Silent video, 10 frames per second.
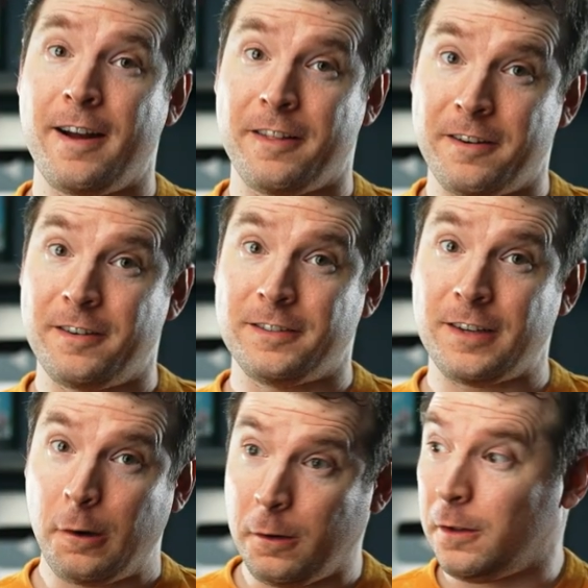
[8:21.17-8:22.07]
There is
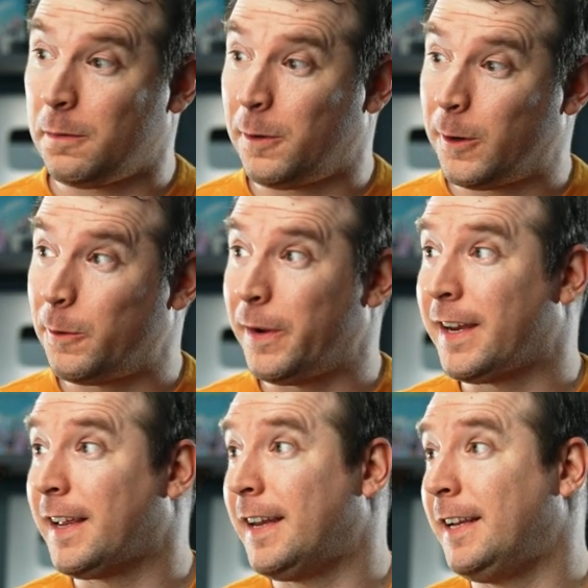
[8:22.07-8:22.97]
a whole lot more we
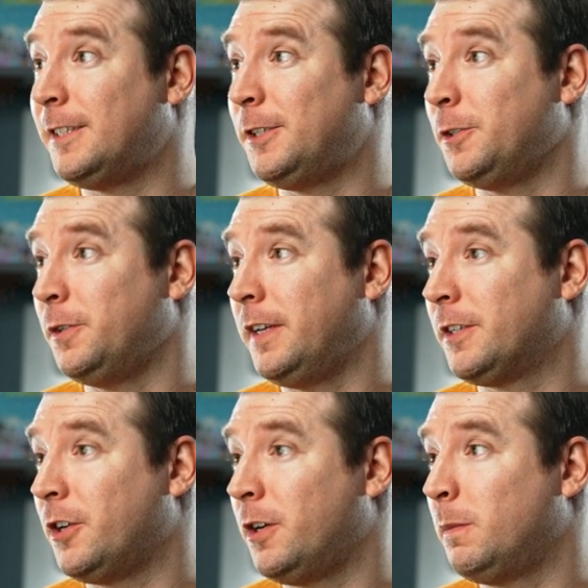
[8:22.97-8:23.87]
can get into in
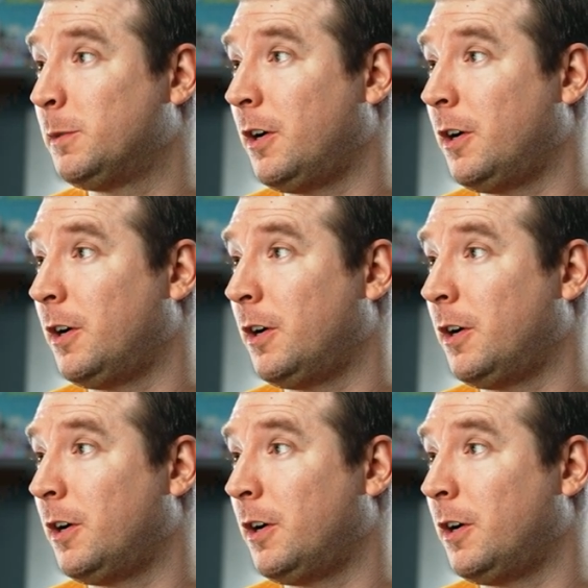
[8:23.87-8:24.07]
terms